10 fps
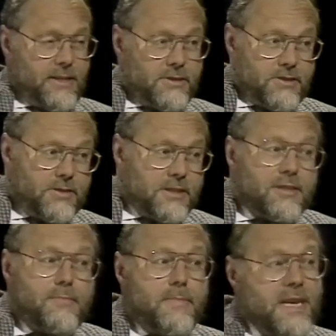there is a
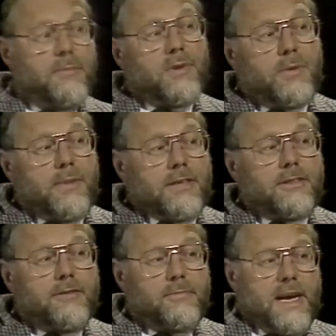certain minimum
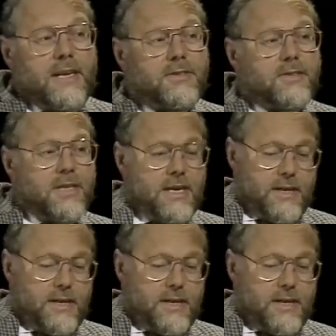amount of mass